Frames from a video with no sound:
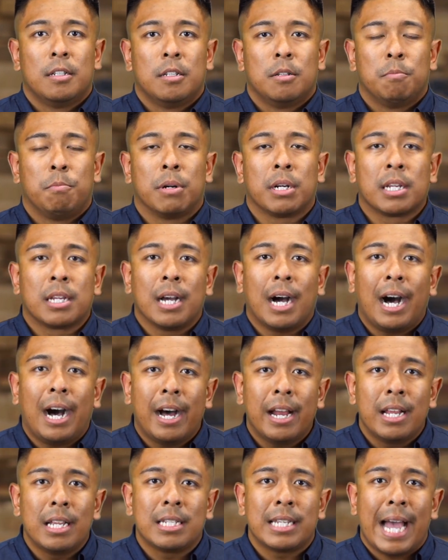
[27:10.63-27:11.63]
But
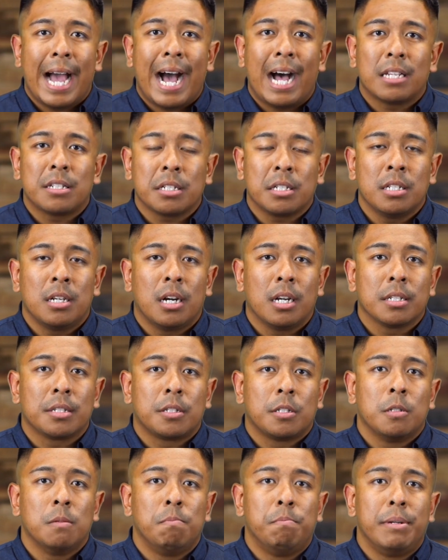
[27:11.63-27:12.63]
God is asking us
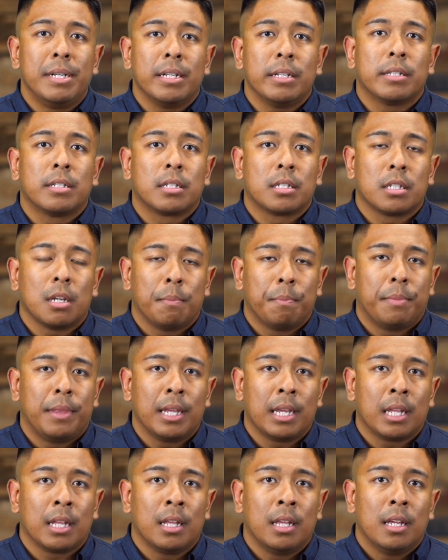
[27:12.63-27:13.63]
to build
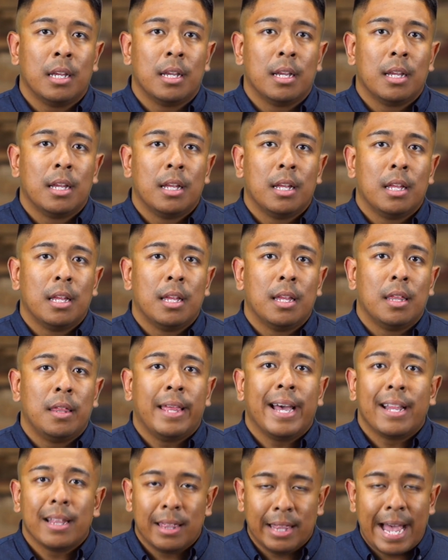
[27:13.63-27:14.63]
something
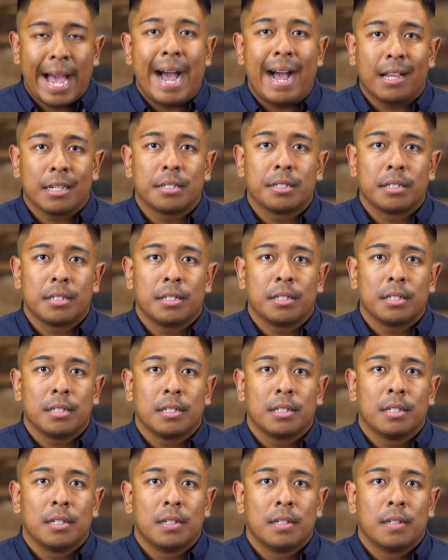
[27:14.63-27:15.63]
that lasts.
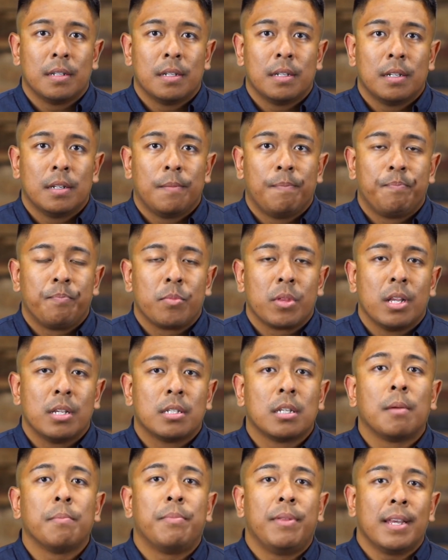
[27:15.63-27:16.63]

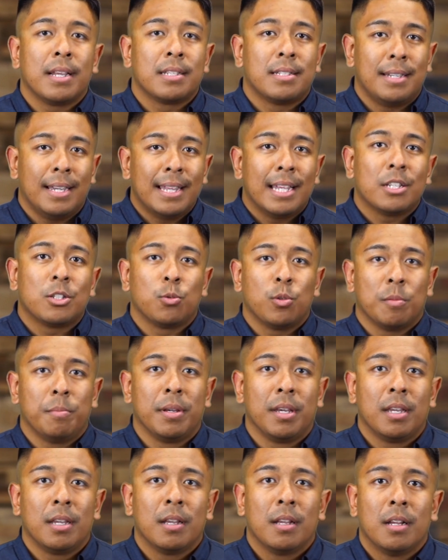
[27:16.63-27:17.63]
Something, say this with
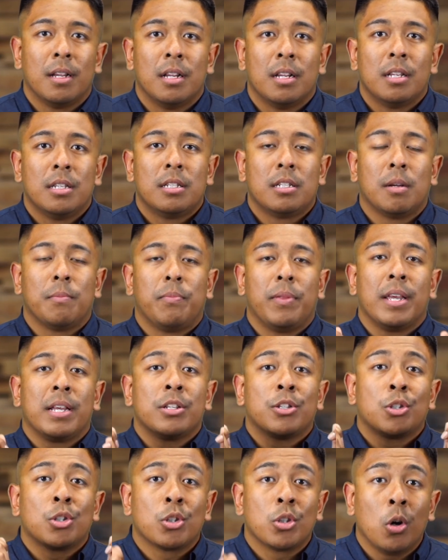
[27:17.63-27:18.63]
me, something
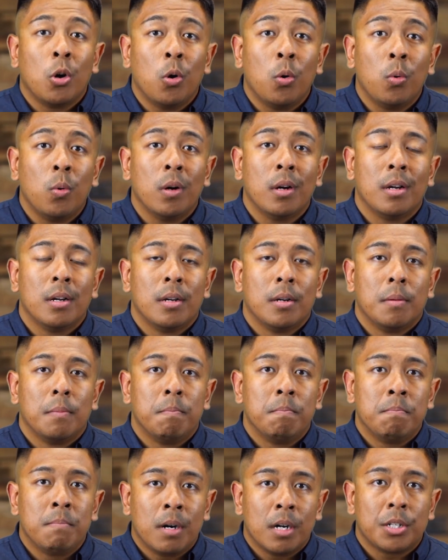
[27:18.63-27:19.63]
so
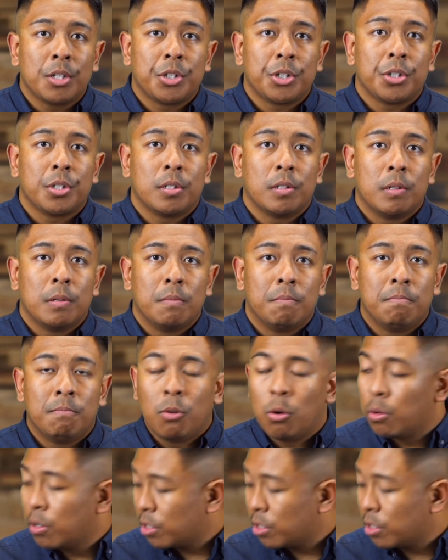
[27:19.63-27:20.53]
much more.